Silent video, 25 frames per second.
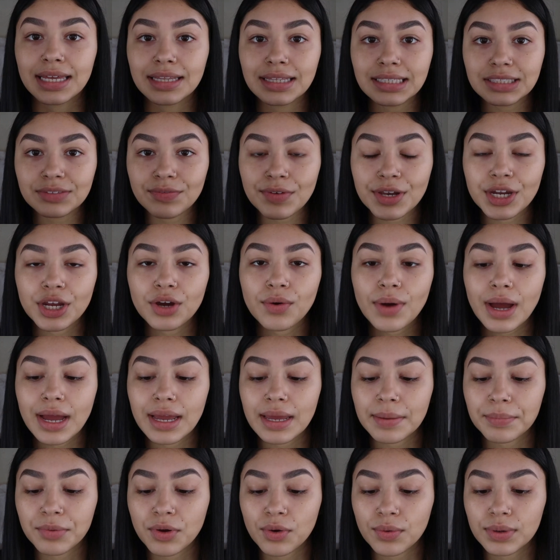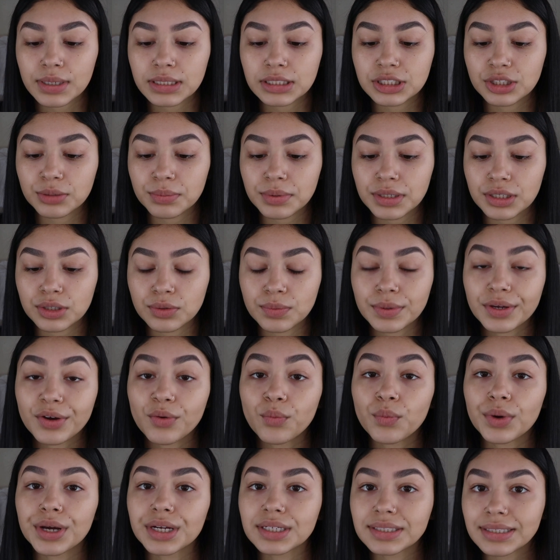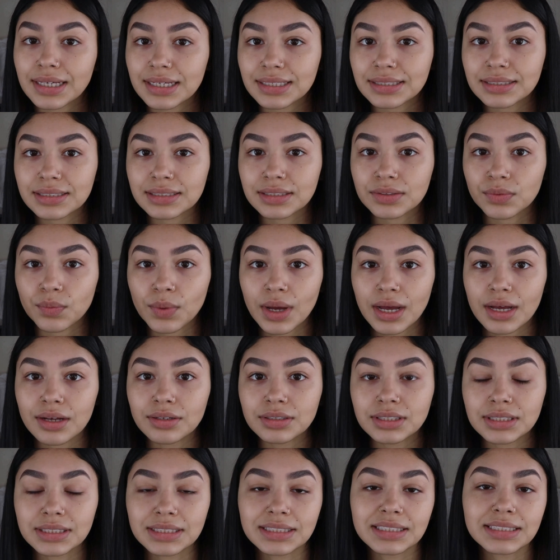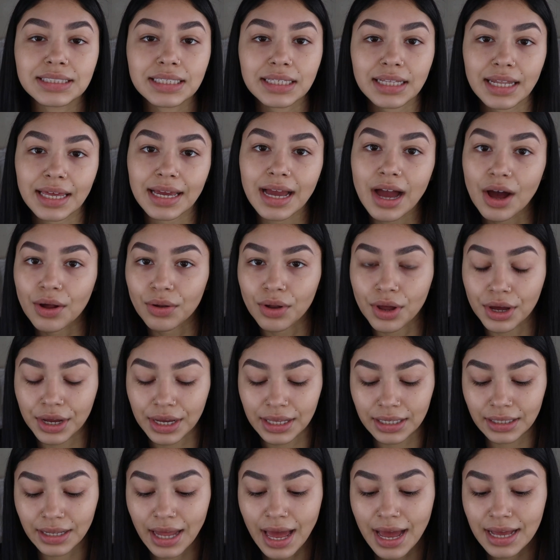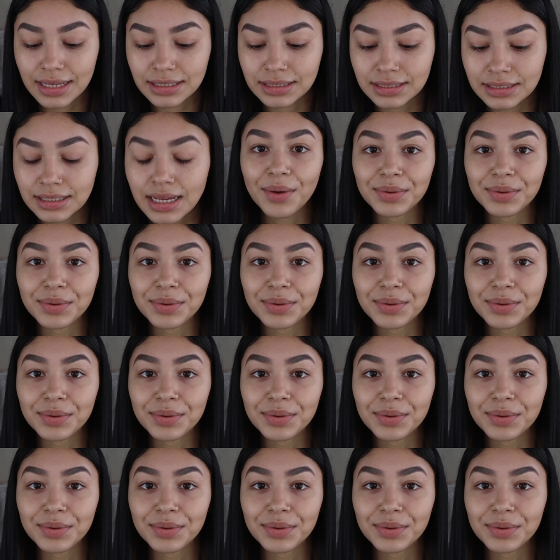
In this video I am going to be doing a wear test as well to see like how long it lasts.